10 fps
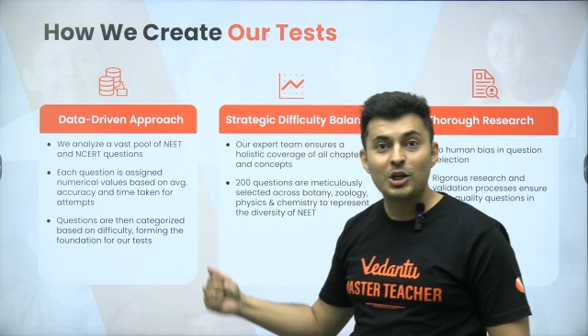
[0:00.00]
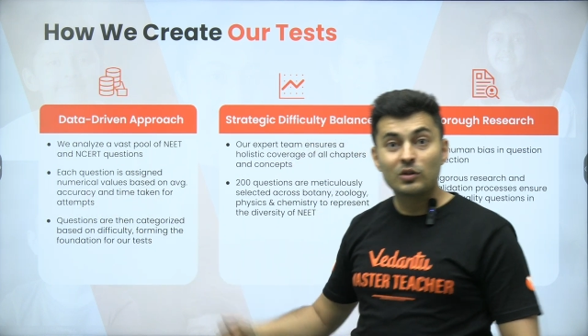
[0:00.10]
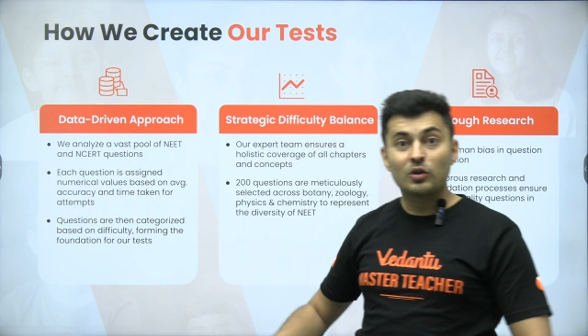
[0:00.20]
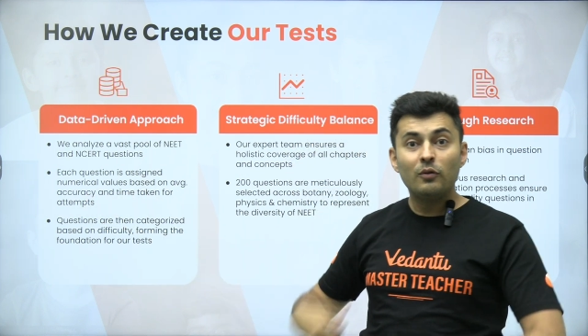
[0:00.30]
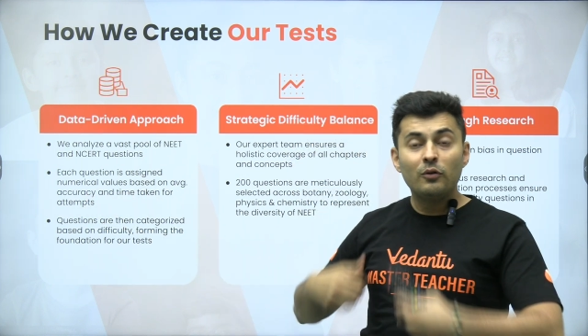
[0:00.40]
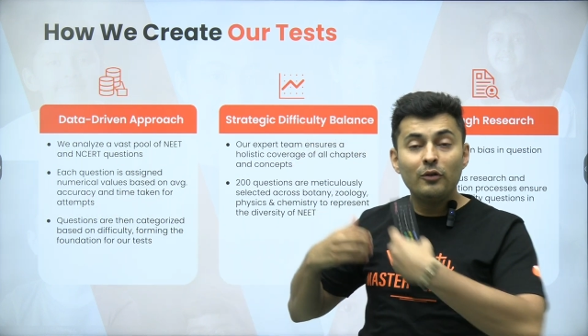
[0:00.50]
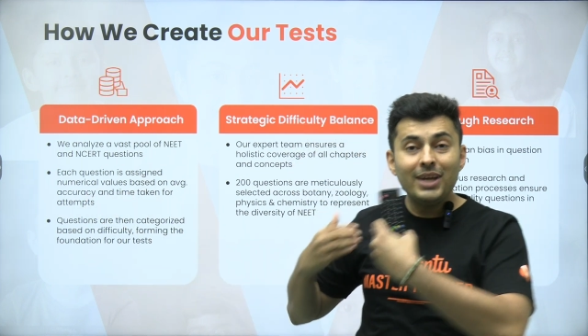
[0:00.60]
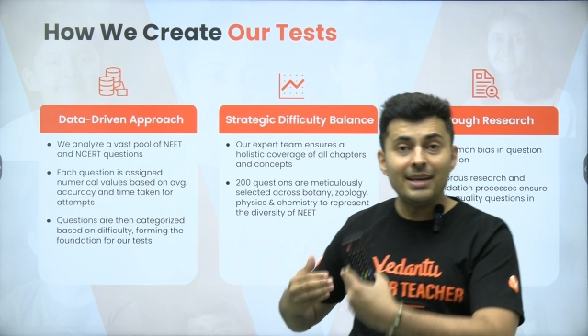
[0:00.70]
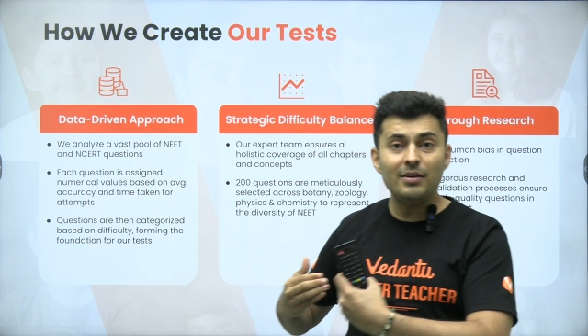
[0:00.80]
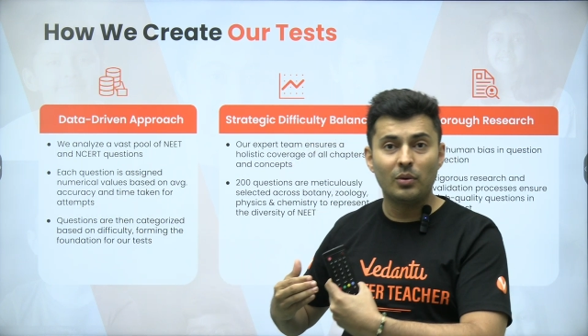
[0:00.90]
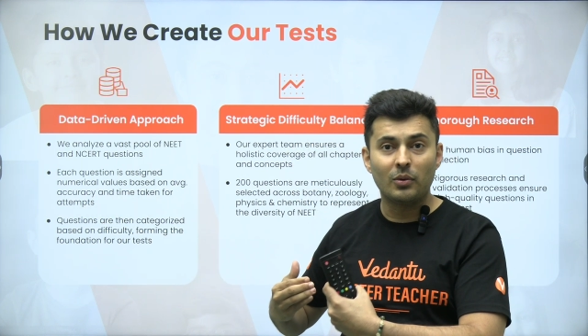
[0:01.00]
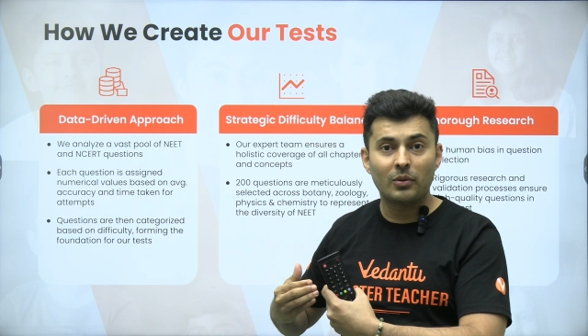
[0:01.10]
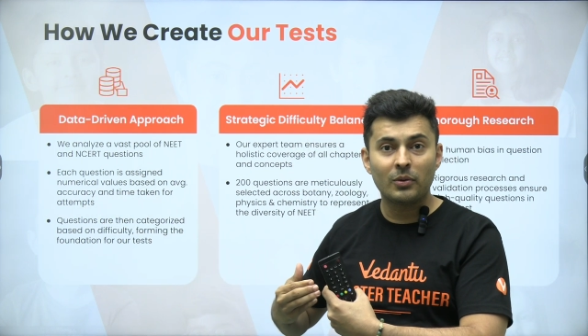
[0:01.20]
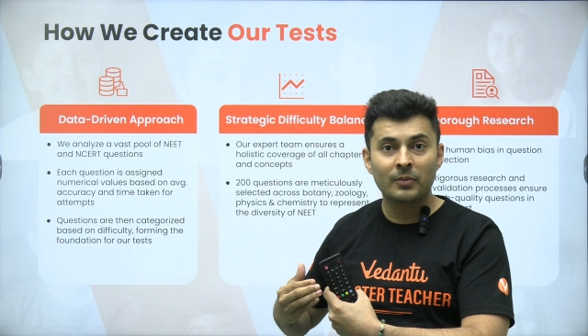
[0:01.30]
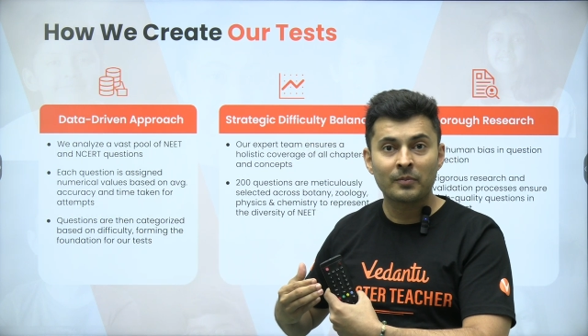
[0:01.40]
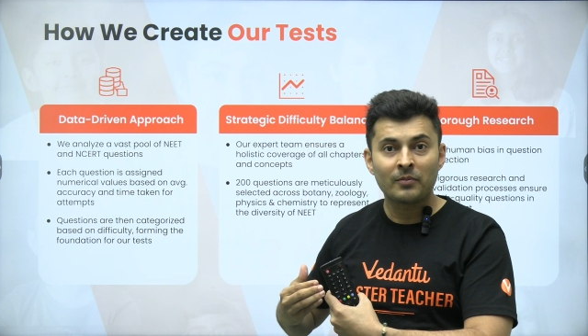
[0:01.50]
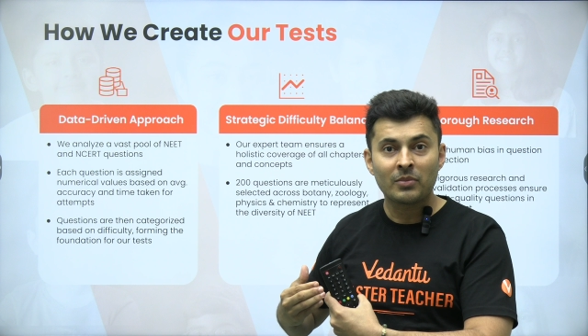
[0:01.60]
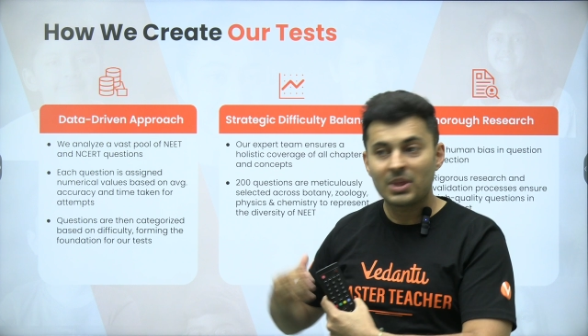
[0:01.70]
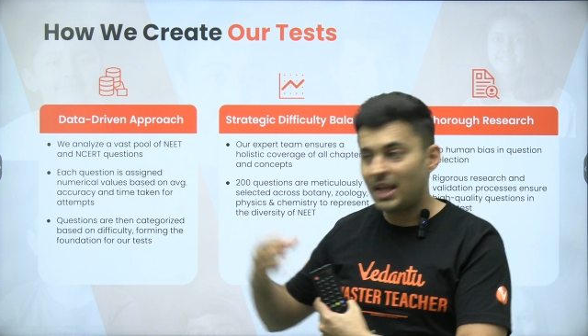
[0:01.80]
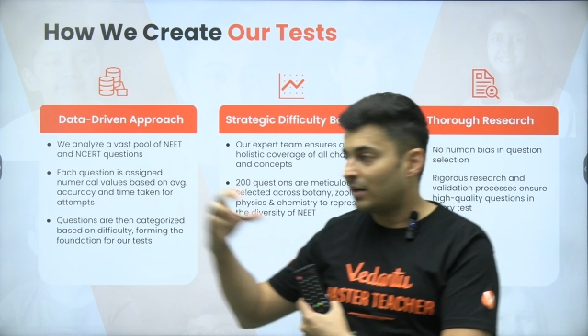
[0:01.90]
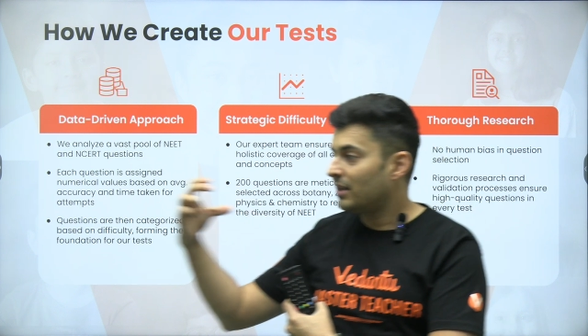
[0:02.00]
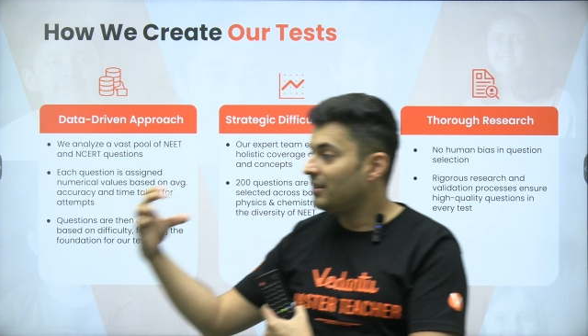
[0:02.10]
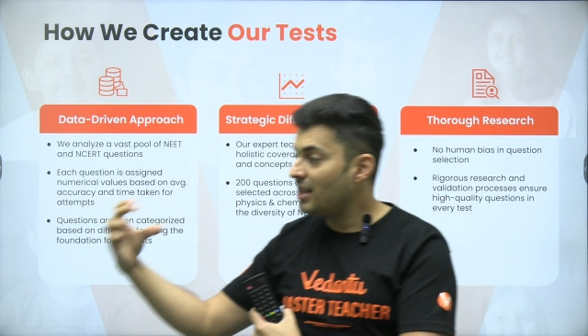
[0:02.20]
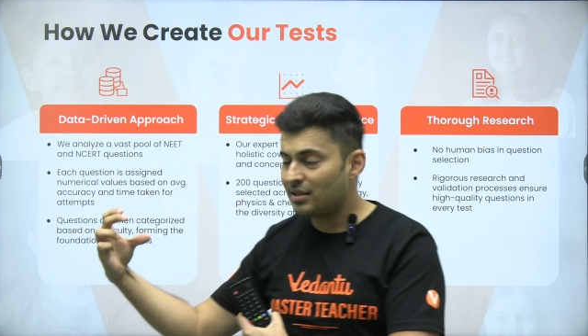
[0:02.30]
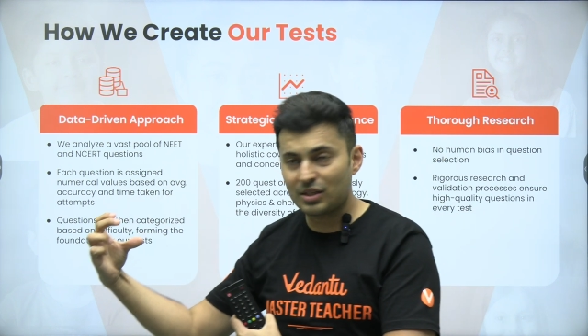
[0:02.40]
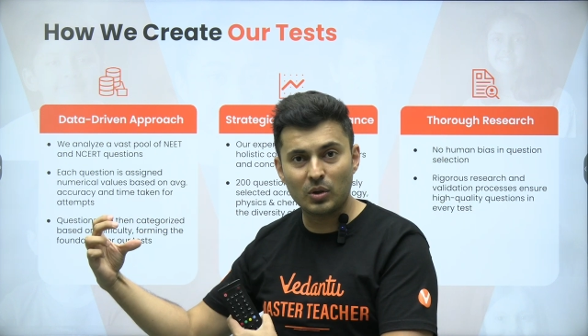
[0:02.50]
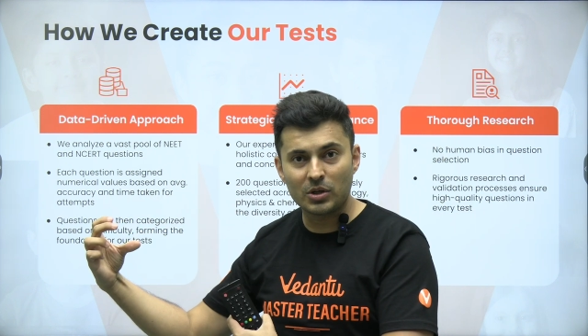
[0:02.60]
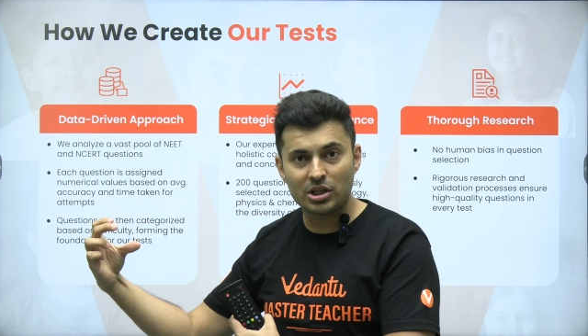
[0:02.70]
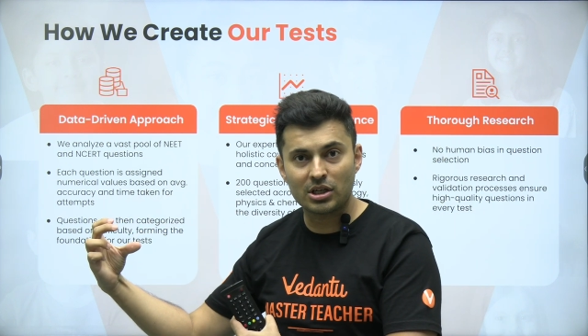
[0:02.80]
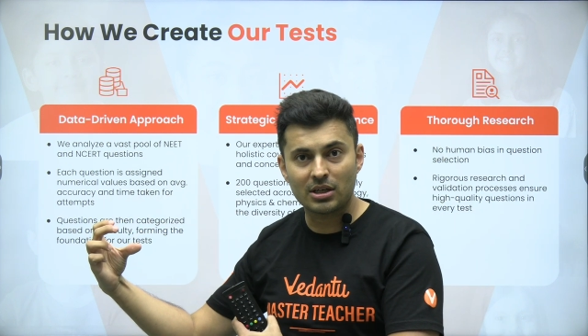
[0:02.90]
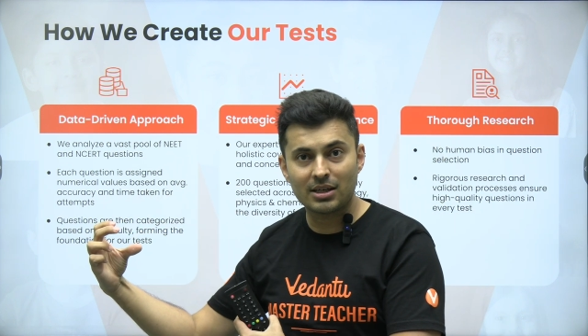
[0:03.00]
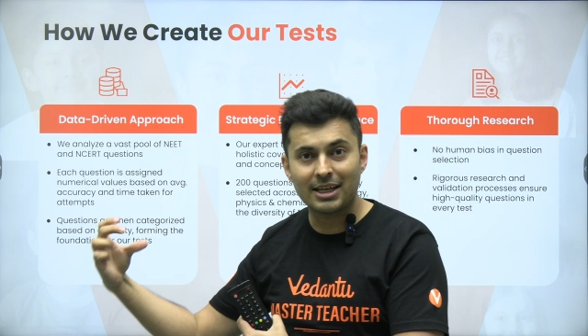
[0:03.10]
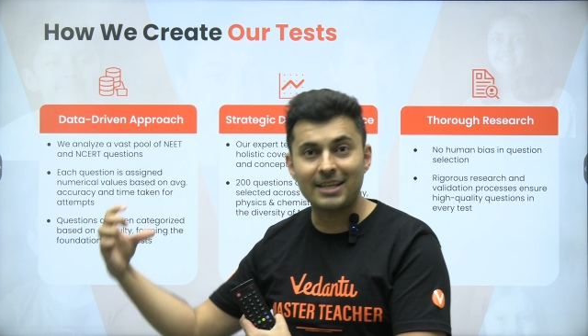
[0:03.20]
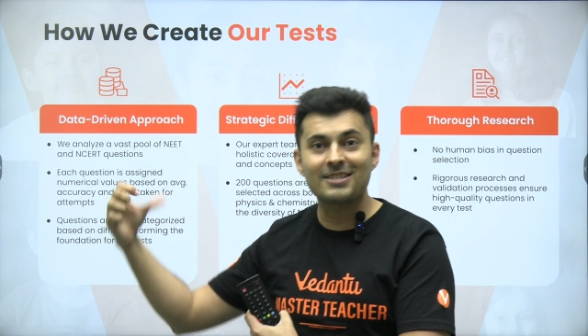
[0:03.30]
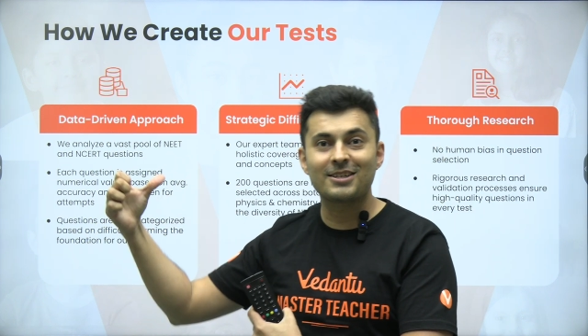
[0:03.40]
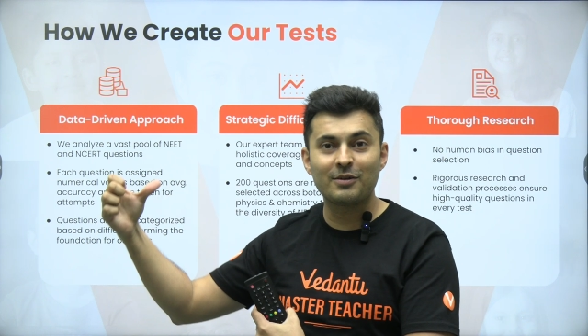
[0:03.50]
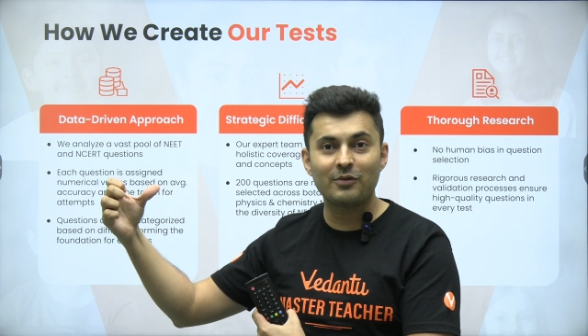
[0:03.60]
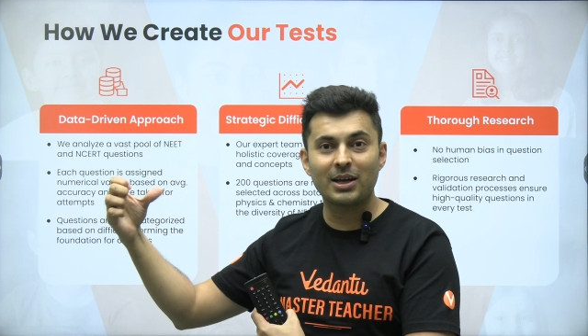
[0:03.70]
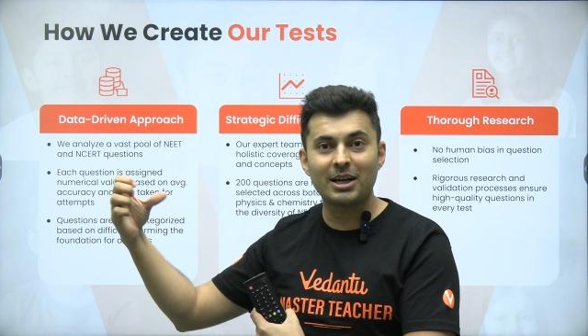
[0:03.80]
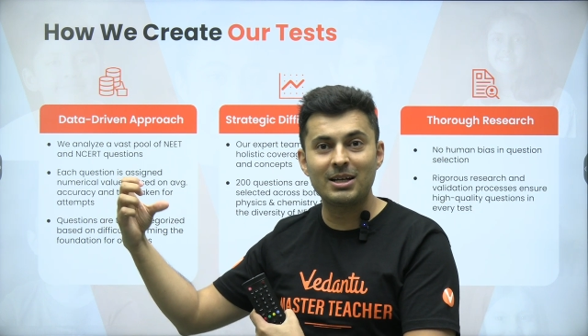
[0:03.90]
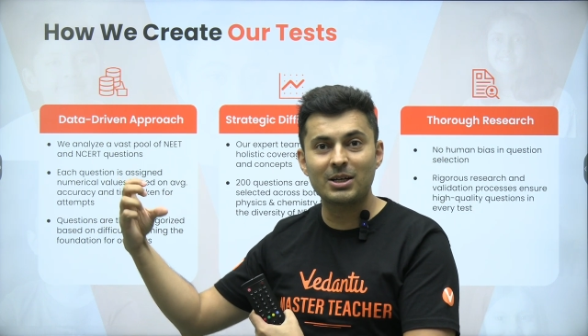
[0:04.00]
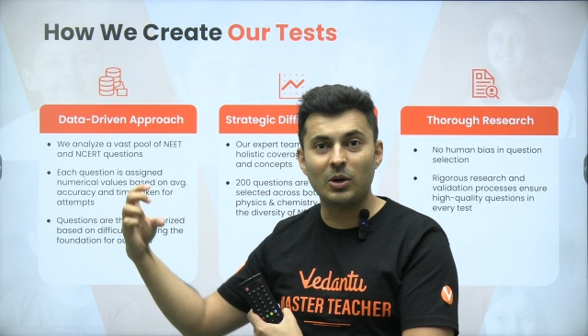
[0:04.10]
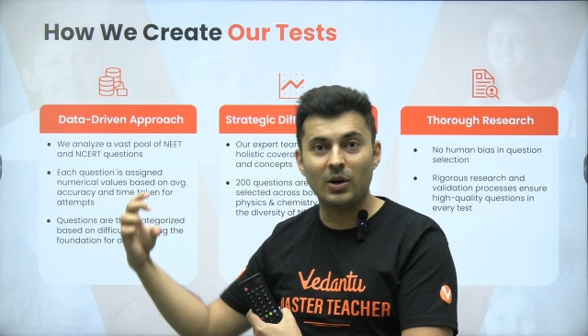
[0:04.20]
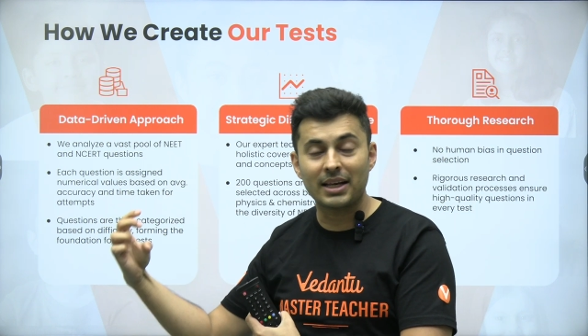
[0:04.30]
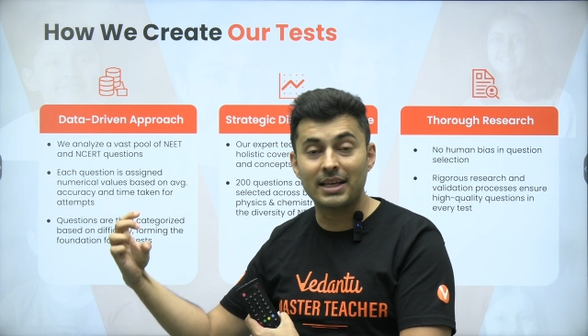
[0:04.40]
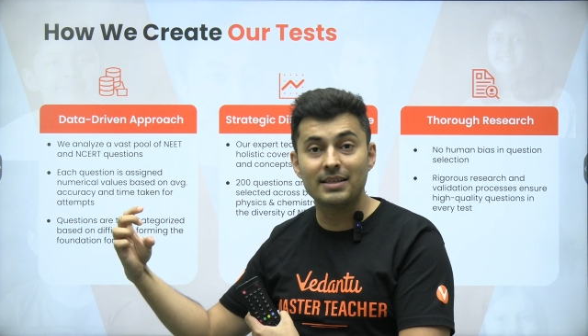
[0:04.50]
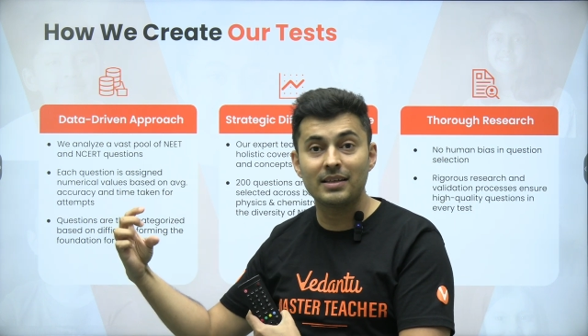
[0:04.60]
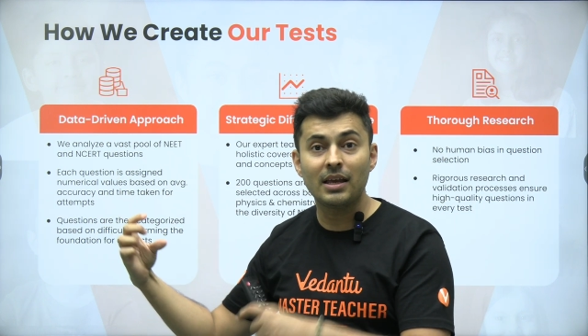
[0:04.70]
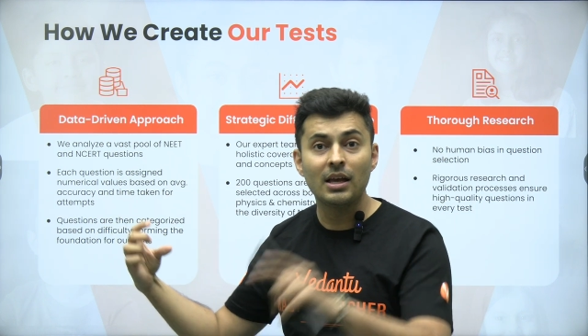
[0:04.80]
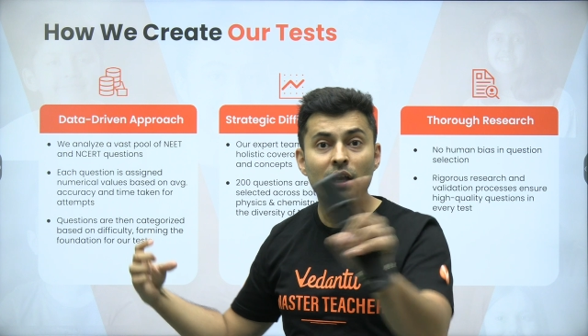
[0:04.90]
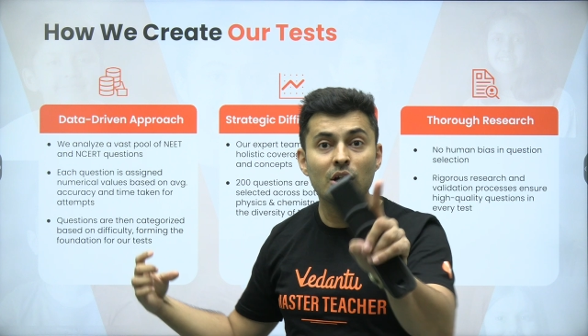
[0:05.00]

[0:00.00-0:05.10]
So we know that this question is difficult or easy